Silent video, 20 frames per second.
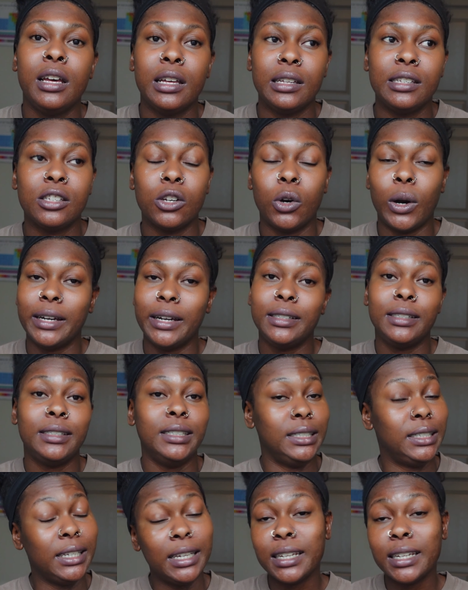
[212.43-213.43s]
And so I
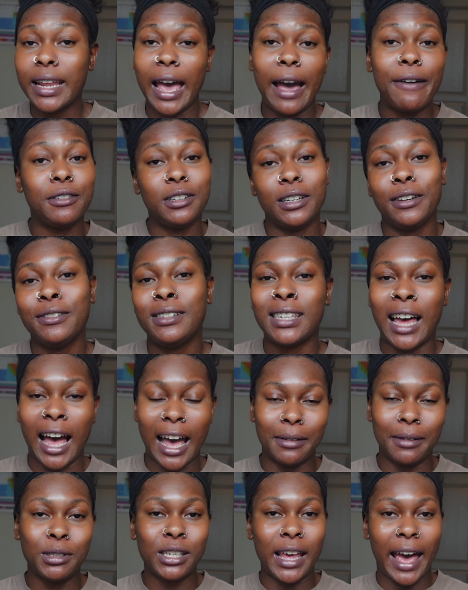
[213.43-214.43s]
didn't have enough
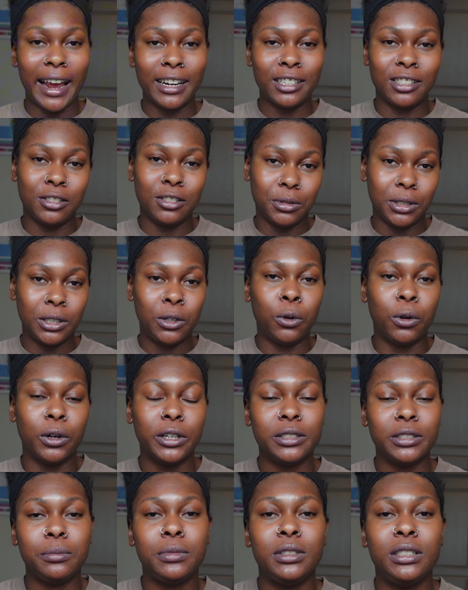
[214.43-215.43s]
time to actually
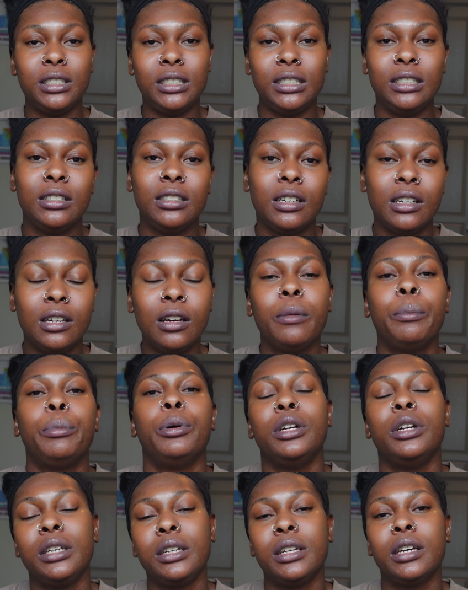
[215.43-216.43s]
record me
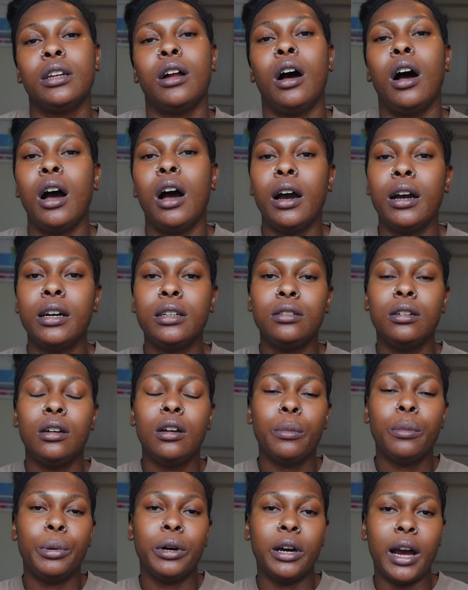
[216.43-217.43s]
putting it on.
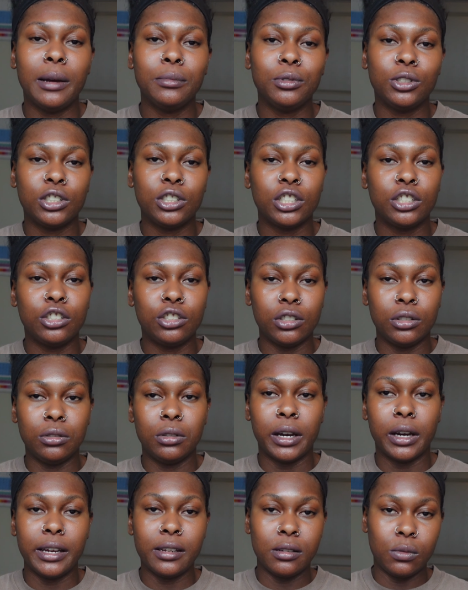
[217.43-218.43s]
But I'm just going to show you
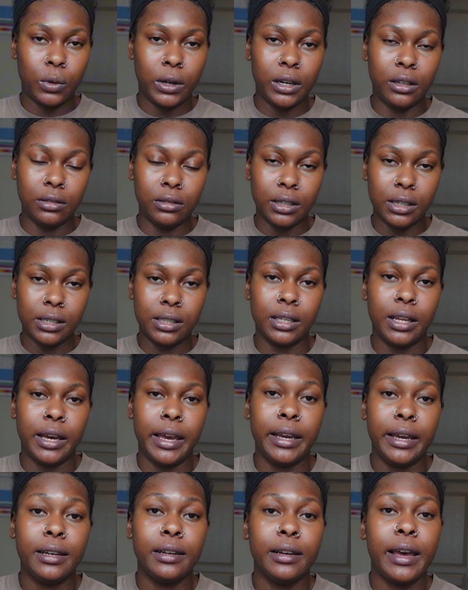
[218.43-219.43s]
guys what it looks
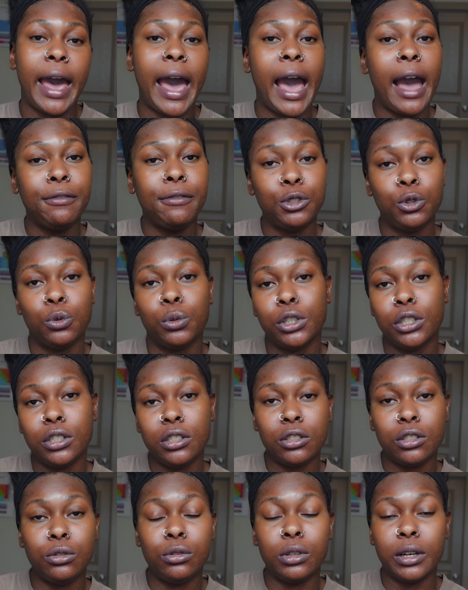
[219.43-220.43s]
like afterwards
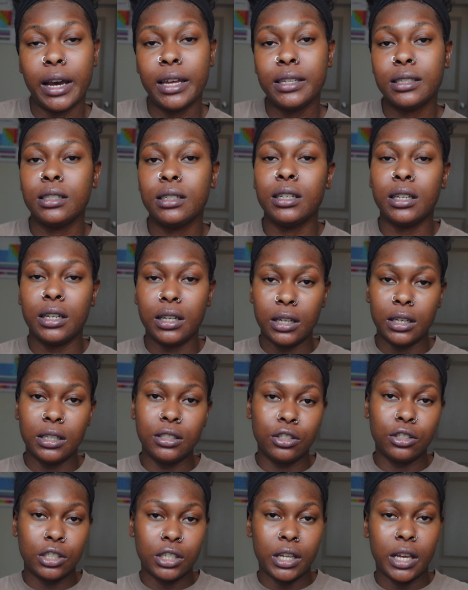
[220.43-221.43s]
so you guys can get an
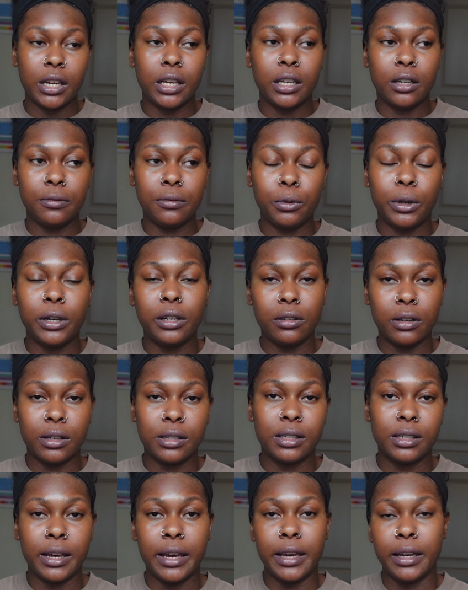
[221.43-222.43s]
understanding of what it
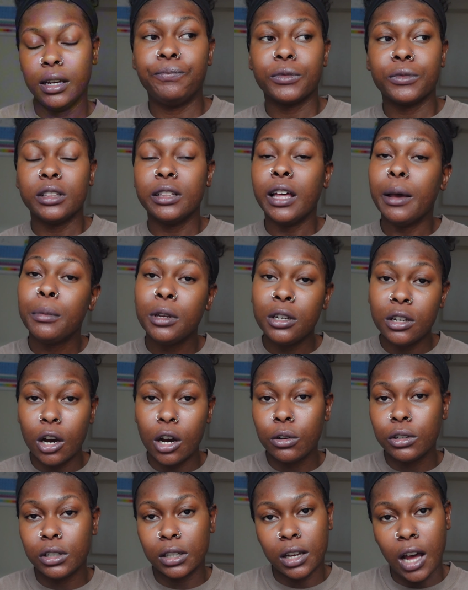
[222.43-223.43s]
looks like. Let me
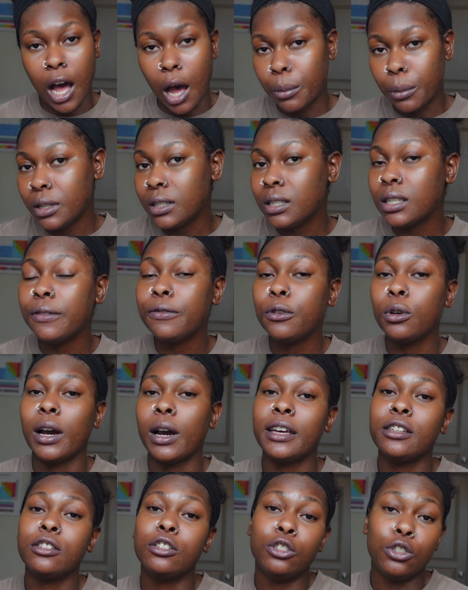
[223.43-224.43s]
know in the comments if you
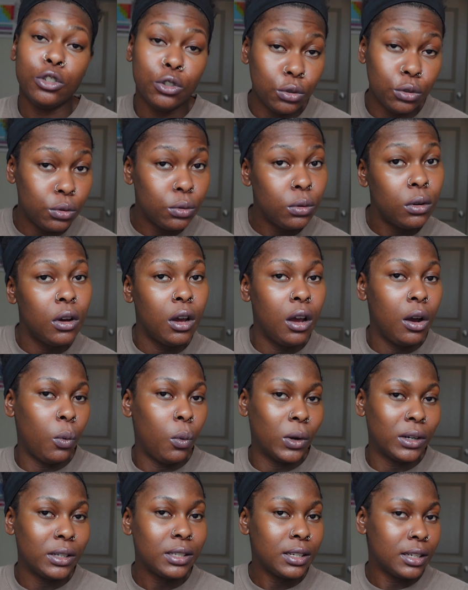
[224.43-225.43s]
guys do
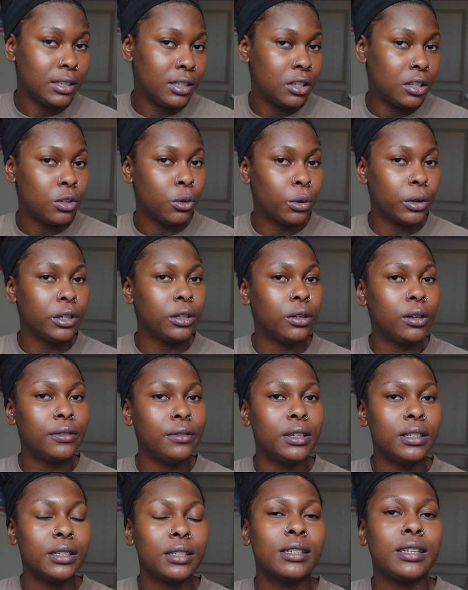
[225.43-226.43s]
want to see a tutorial of
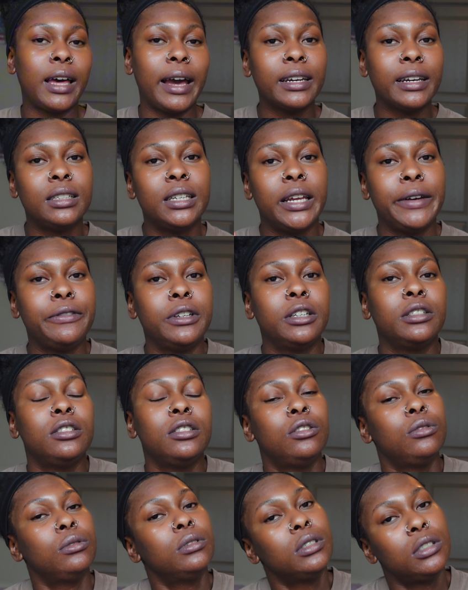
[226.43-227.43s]
this because I can definitely
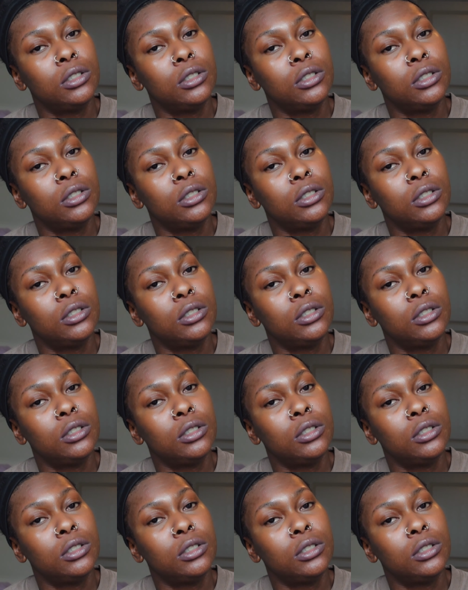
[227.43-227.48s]
do a